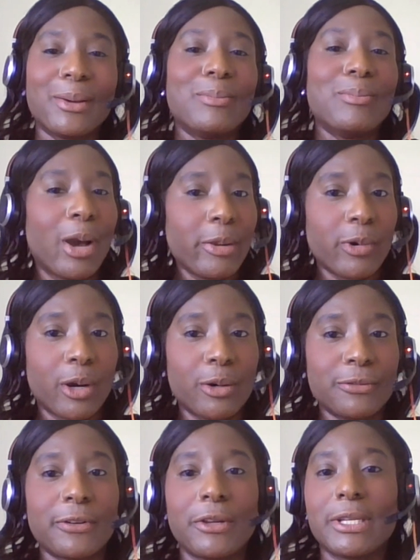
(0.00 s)
My
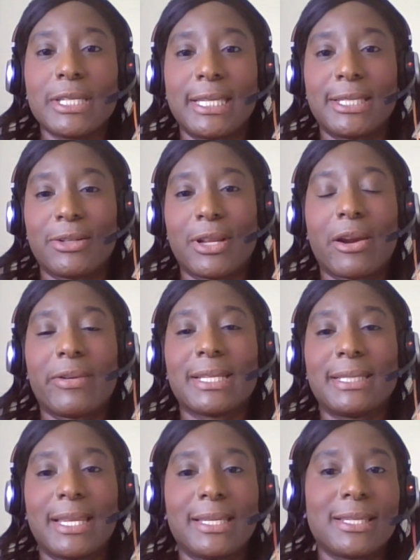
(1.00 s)
role focuses on our
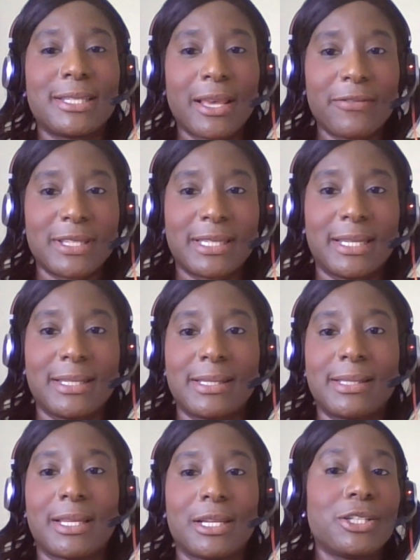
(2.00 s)
extended services,
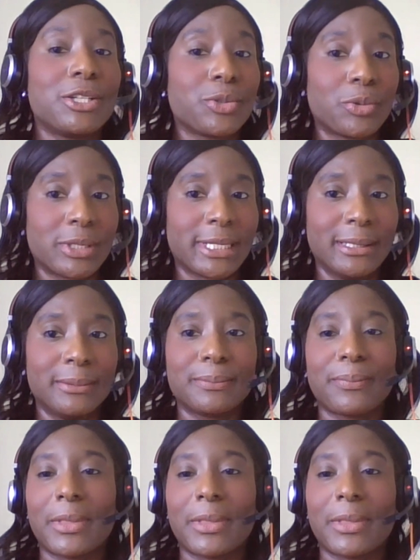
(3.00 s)
such as audit,